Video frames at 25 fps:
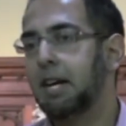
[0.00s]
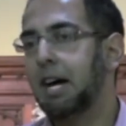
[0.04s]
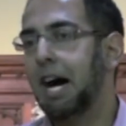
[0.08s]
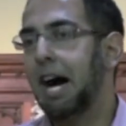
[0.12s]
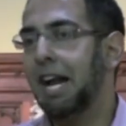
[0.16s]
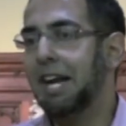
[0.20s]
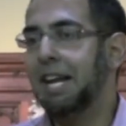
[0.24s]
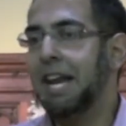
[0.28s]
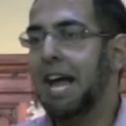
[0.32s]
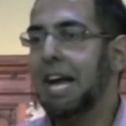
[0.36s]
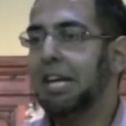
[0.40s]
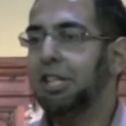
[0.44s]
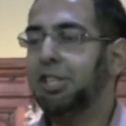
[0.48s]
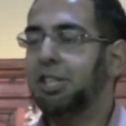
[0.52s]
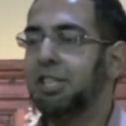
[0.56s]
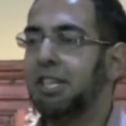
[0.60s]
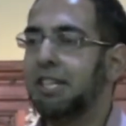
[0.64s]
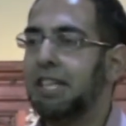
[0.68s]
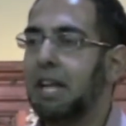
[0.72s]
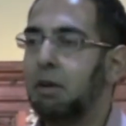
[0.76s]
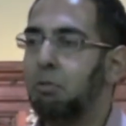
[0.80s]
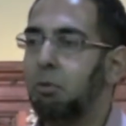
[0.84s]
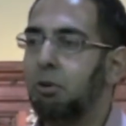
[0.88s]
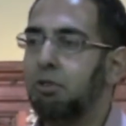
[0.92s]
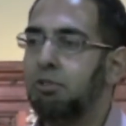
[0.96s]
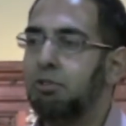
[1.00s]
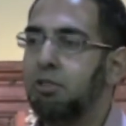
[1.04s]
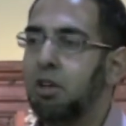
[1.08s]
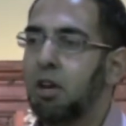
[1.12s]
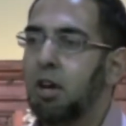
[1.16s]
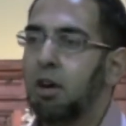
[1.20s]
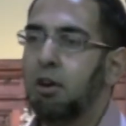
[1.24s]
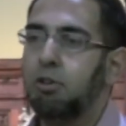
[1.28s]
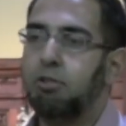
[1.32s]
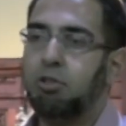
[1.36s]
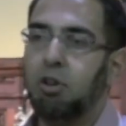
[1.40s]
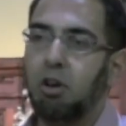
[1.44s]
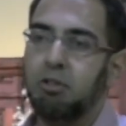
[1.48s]
A nation that was
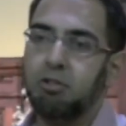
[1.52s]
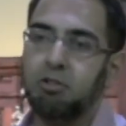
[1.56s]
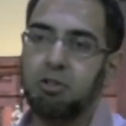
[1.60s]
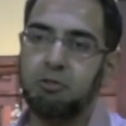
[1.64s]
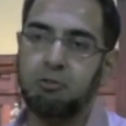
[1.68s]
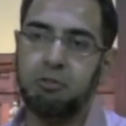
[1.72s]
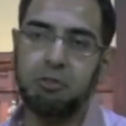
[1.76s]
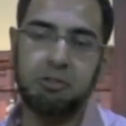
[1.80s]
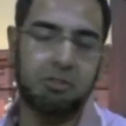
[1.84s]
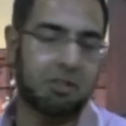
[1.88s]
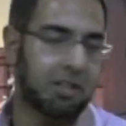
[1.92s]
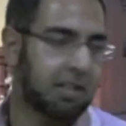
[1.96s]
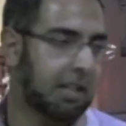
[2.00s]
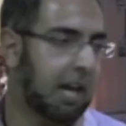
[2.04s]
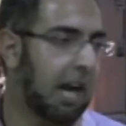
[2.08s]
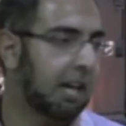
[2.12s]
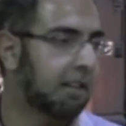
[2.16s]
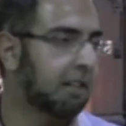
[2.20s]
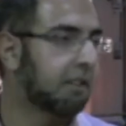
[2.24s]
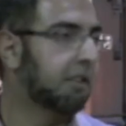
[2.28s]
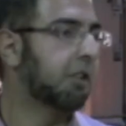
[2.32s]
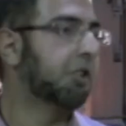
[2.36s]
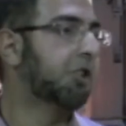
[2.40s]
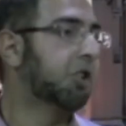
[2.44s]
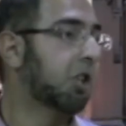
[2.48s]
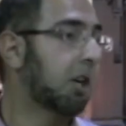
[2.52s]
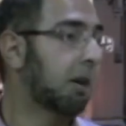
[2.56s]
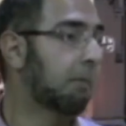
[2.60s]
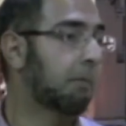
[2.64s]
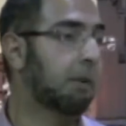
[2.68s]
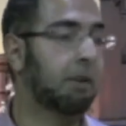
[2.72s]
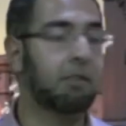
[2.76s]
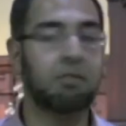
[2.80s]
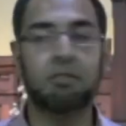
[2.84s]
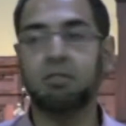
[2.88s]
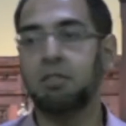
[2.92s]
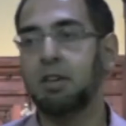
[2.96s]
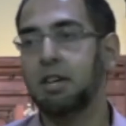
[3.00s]
so sophisticated, the
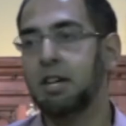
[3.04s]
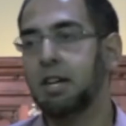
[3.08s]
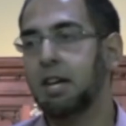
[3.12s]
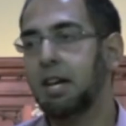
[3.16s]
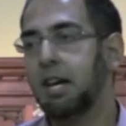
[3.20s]
Germans,